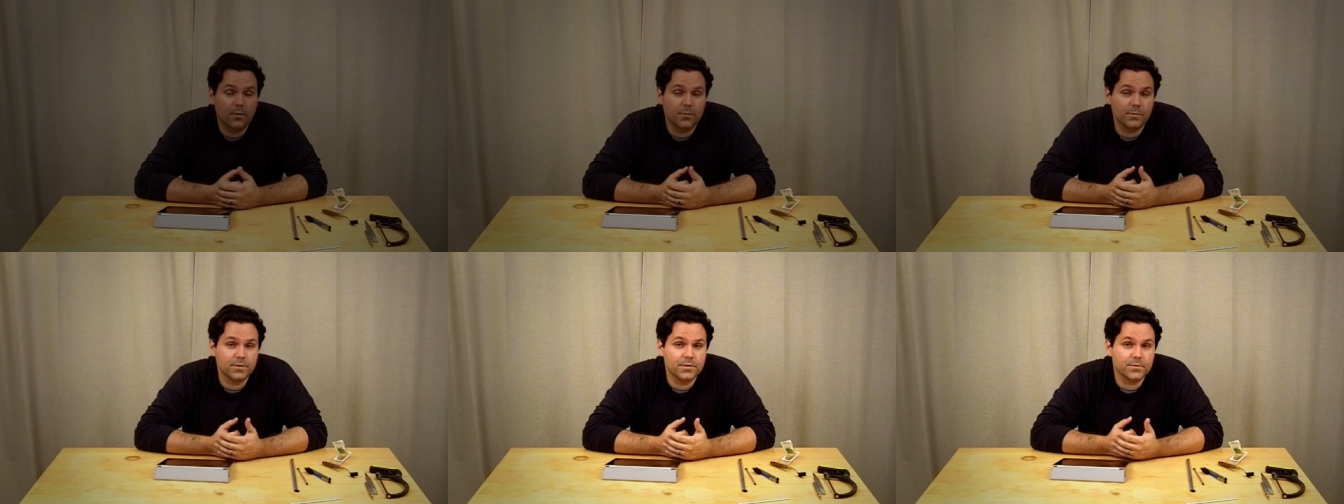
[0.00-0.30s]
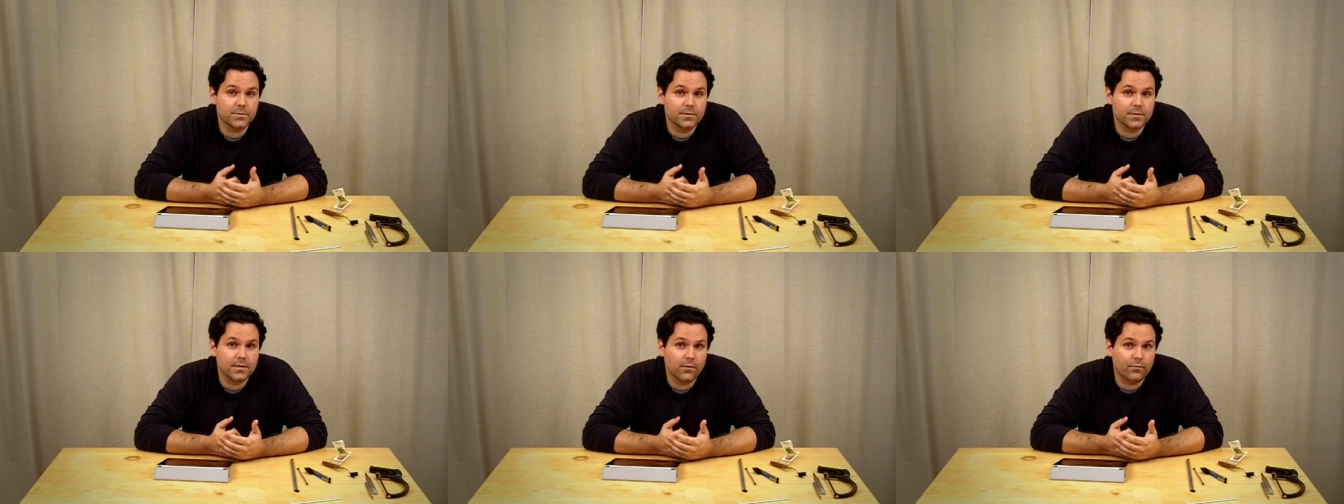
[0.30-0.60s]
I hope
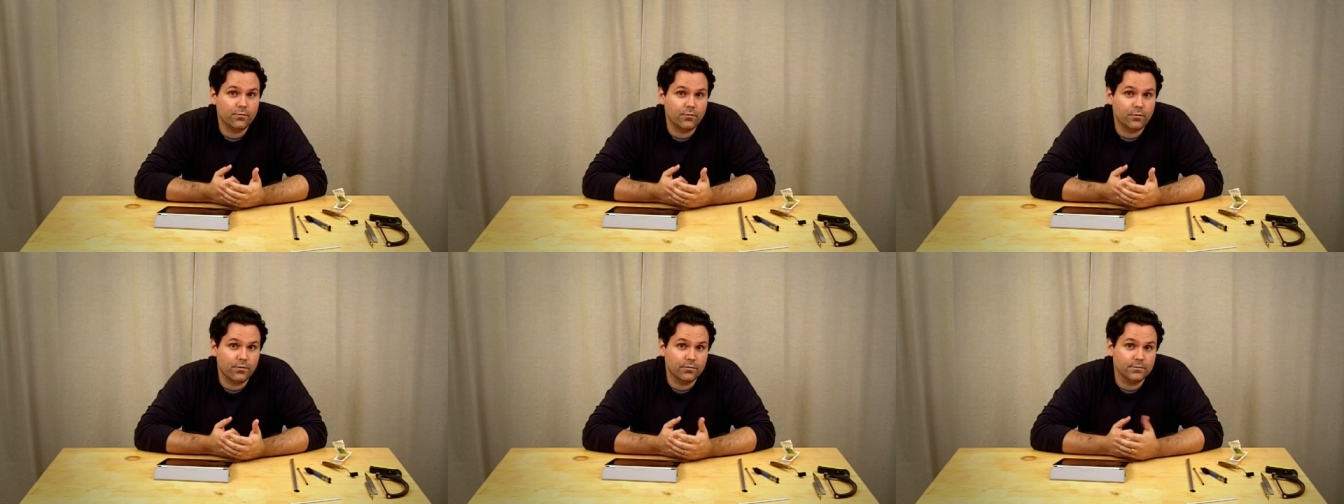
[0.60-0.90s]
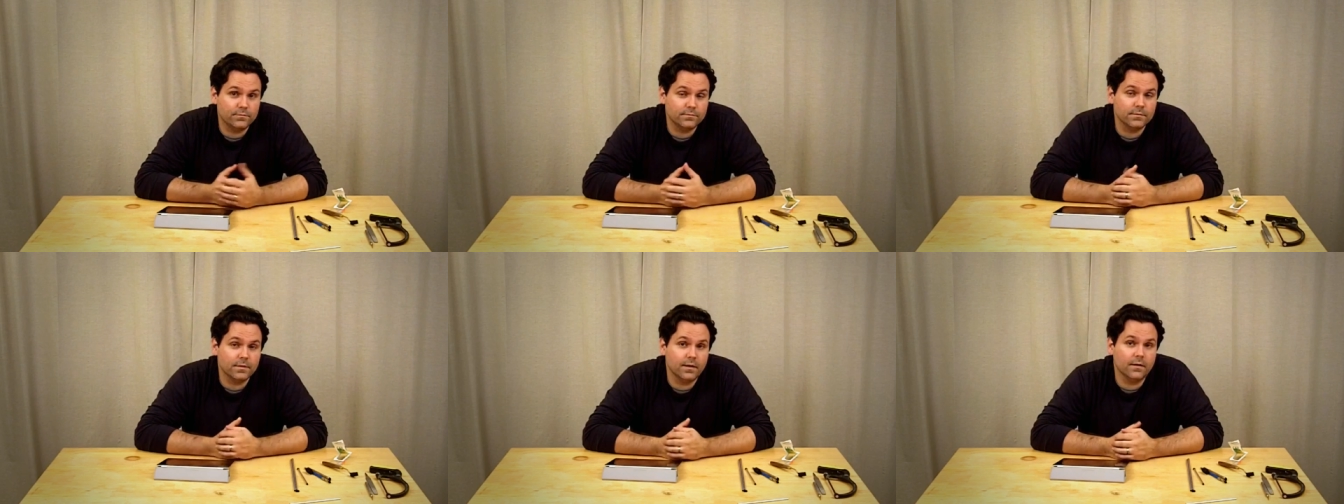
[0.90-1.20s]
this was
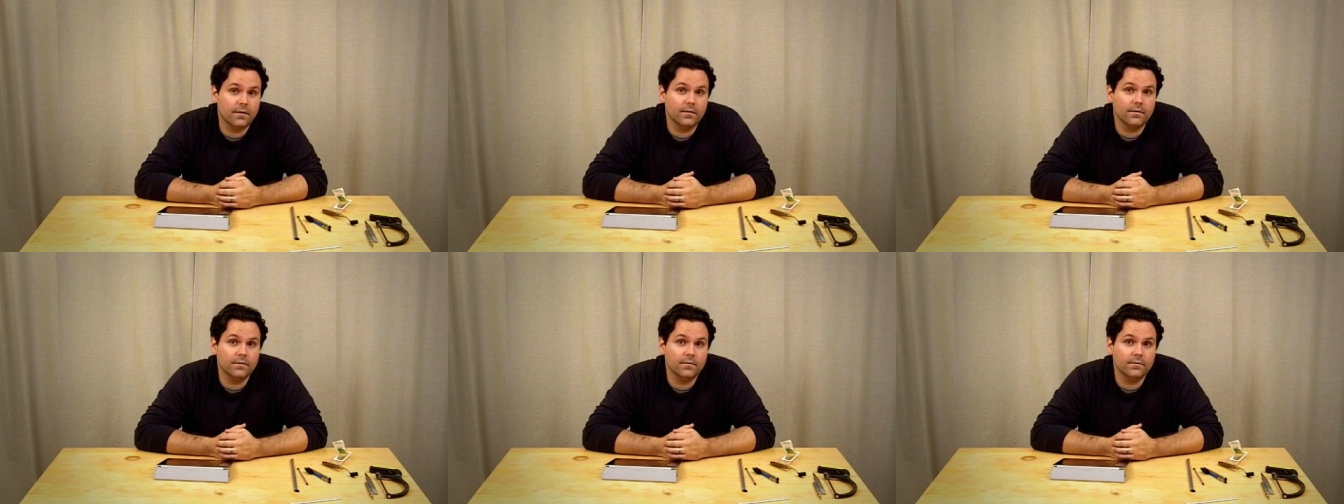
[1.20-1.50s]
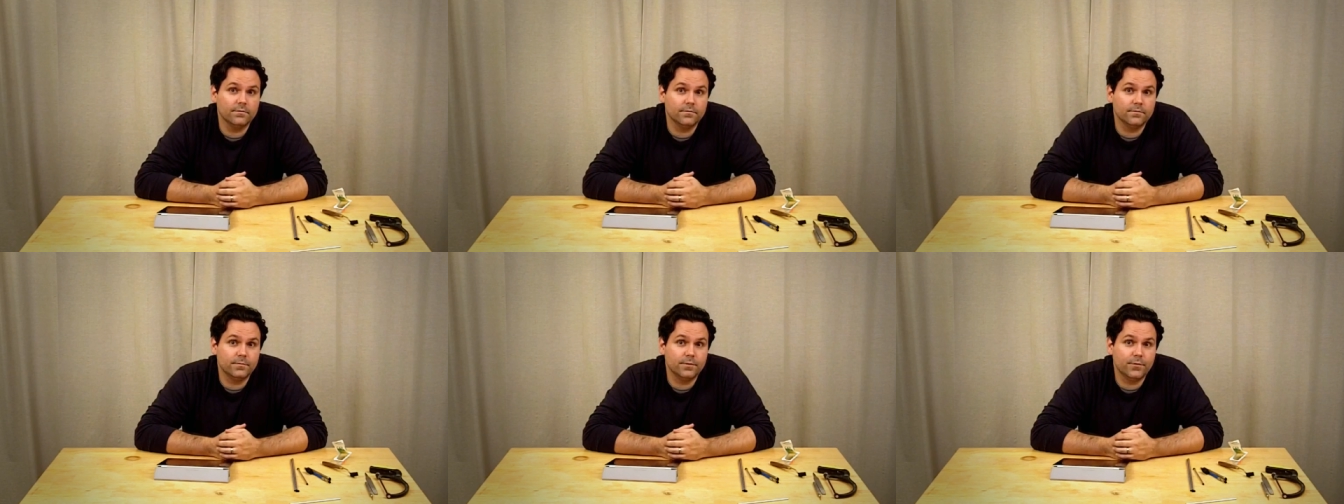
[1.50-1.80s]
helpful.
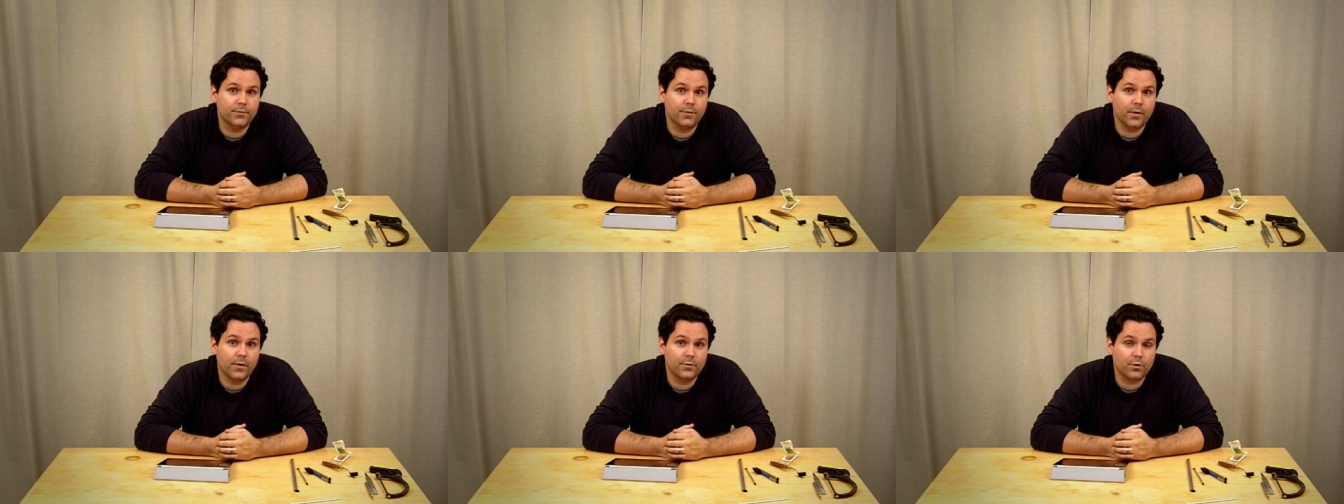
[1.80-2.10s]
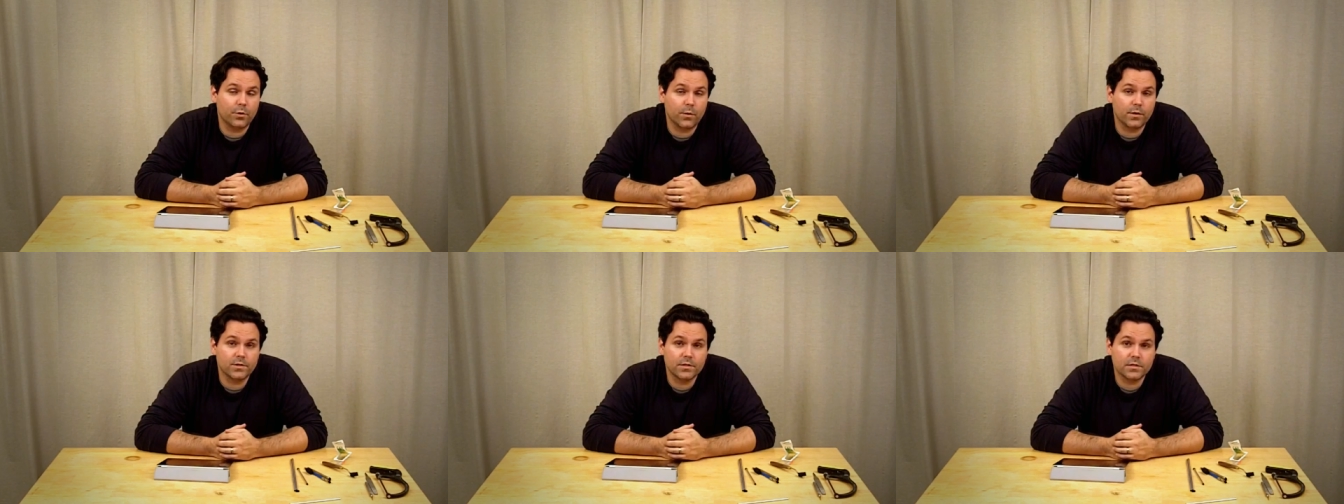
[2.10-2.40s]
Uh, if you
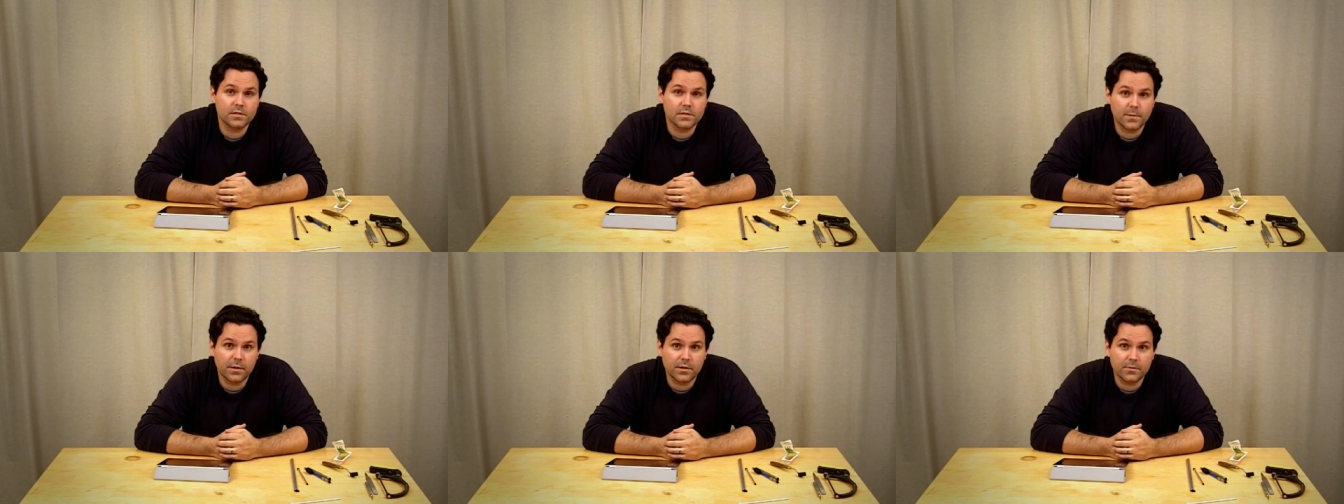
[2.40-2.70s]
have any questions